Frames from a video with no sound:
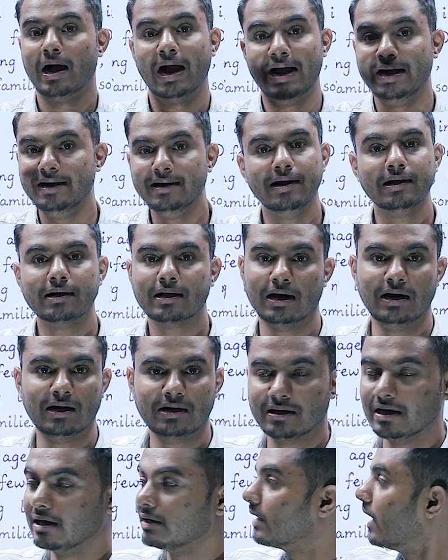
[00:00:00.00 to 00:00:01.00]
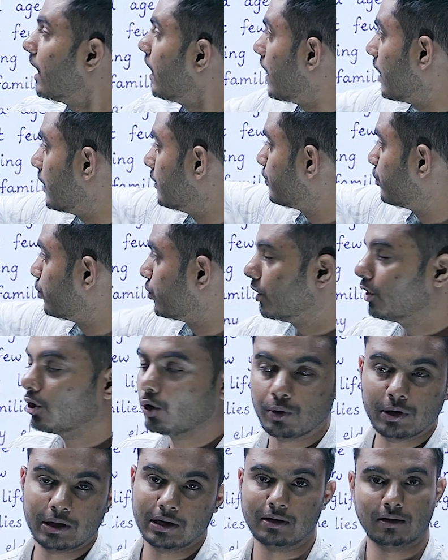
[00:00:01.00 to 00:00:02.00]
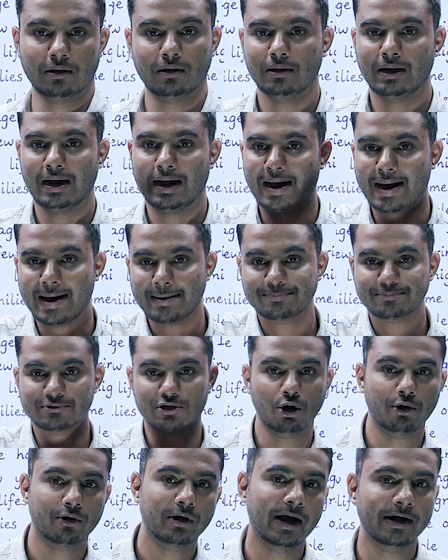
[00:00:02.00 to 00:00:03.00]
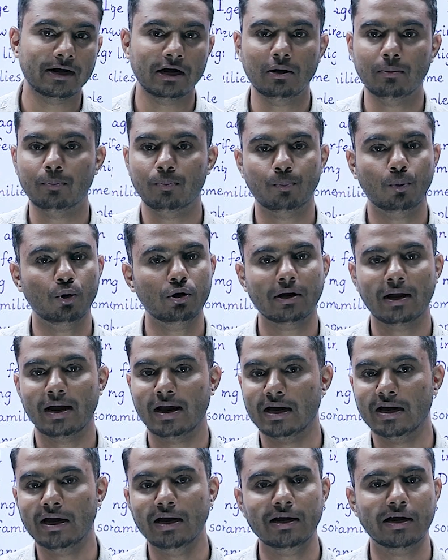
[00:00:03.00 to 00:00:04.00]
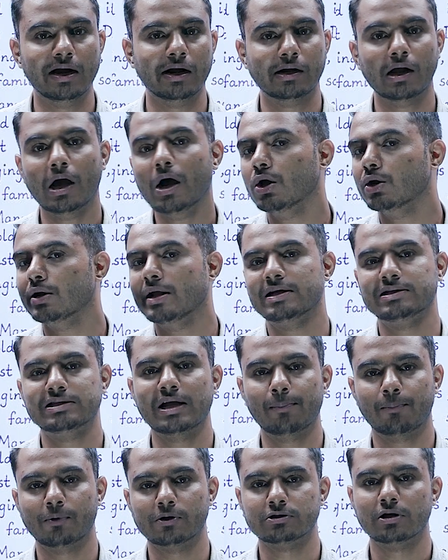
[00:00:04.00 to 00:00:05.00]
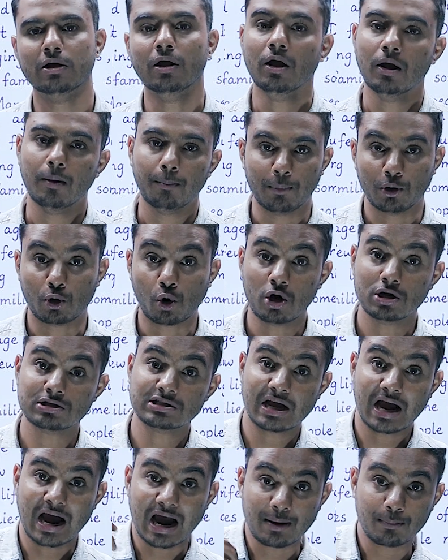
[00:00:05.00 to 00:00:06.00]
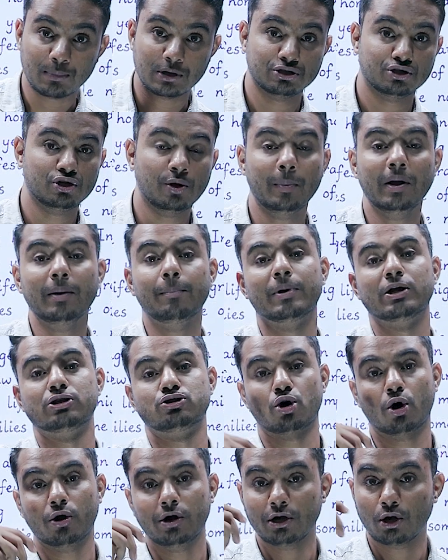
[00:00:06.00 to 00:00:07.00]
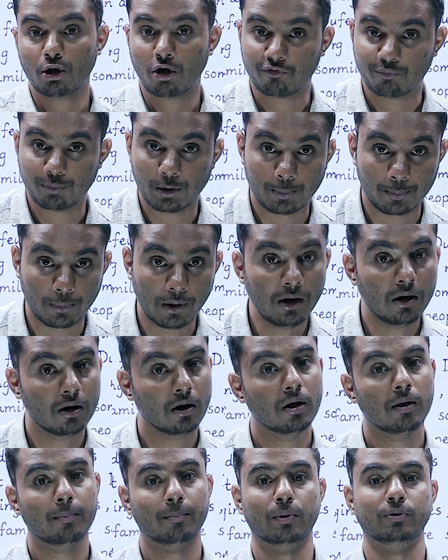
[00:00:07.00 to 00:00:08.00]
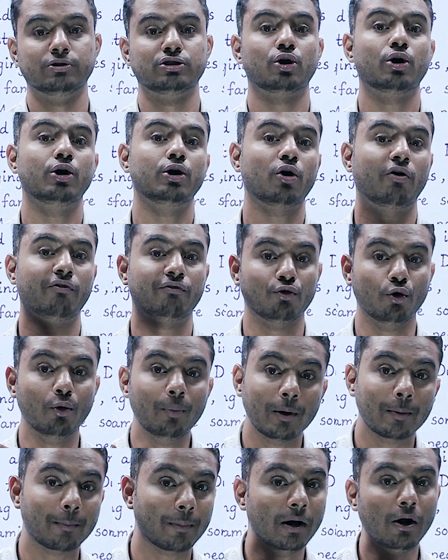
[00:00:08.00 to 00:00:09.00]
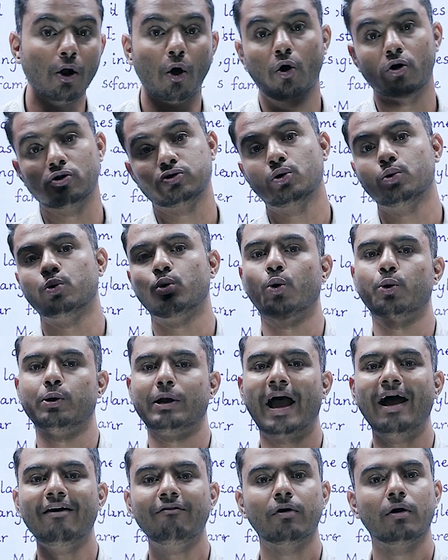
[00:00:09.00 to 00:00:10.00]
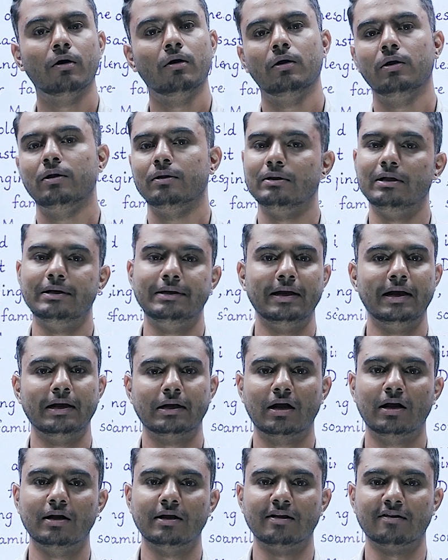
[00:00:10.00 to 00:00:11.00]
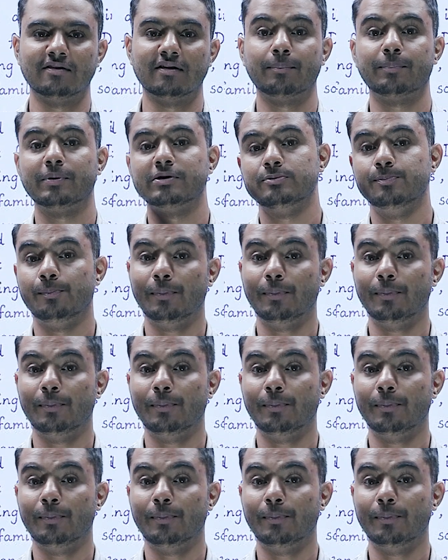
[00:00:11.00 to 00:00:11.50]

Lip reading: I didn't collect data and put it down here. Absolutely, I didn't put any data or examples because I am assuming majority of you people also don't have the data and examples.